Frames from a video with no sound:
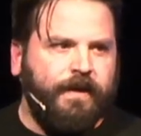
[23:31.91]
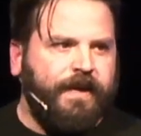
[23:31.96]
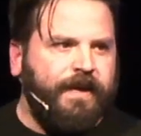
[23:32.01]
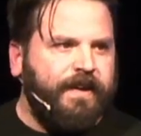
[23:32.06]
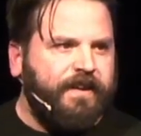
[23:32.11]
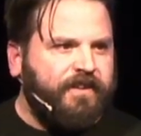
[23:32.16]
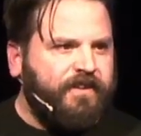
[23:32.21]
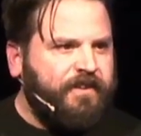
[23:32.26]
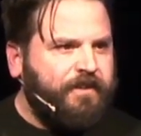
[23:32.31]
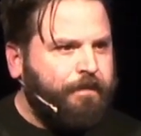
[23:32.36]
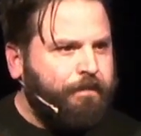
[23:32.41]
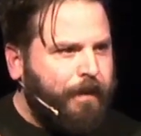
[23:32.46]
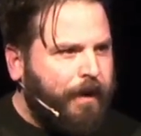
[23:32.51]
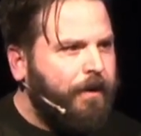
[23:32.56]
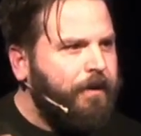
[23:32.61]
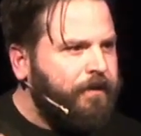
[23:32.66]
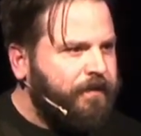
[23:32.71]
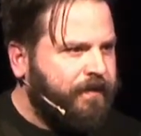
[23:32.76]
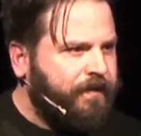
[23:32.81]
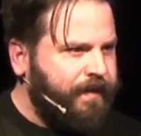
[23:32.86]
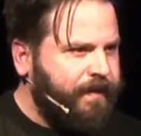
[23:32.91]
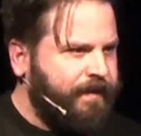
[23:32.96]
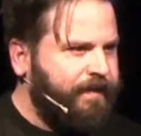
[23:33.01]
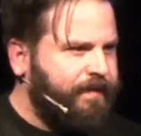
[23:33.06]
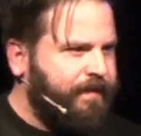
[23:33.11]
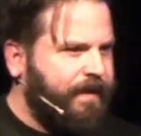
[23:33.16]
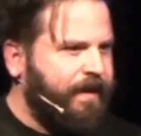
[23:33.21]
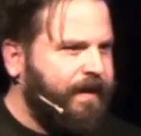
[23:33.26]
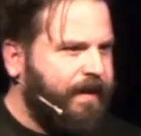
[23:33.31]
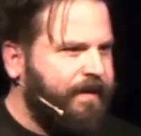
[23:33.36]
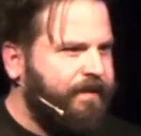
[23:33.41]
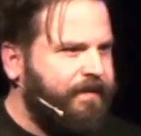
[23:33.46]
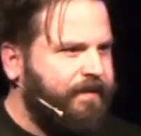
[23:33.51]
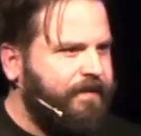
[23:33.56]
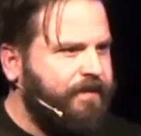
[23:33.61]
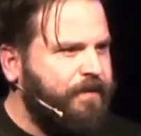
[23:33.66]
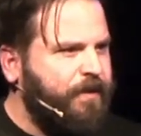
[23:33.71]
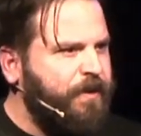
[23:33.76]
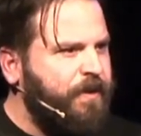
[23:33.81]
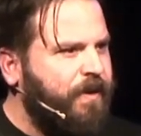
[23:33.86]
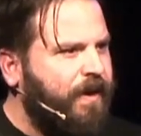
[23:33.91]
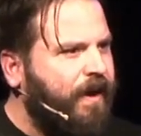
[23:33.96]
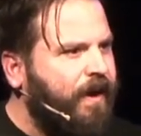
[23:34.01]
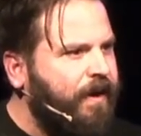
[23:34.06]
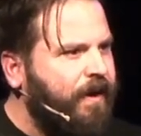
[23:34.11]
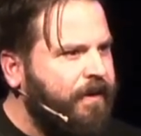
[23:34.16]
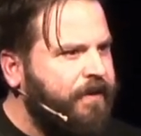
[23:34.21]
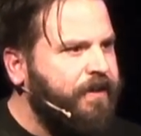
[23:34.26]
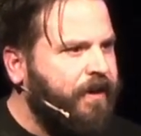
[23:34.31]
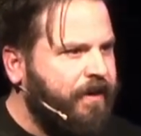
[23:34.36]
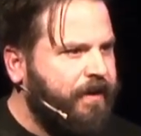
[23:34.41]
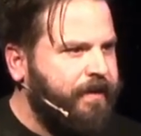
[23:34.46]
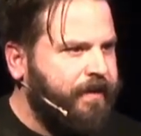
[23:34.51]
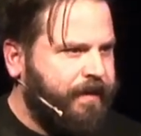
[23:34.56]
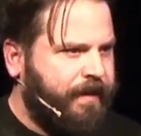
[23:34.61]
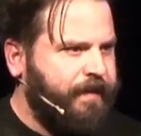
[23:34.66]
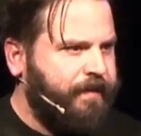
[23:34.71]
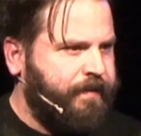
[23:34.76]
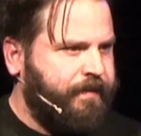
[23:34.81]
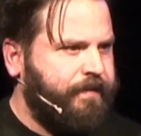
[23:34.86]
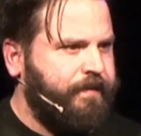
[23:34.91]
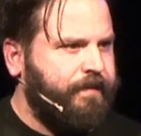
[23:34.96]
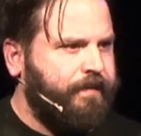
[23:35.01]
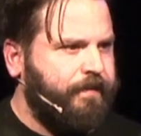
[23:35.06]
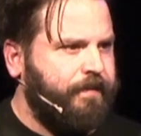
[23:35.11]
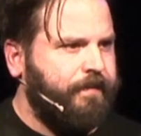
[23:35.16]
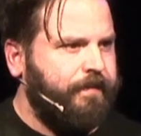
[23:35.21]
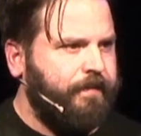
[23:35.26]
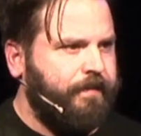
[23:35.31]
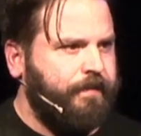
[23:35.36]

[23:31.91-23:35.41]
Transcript: He exposes us to our darkness.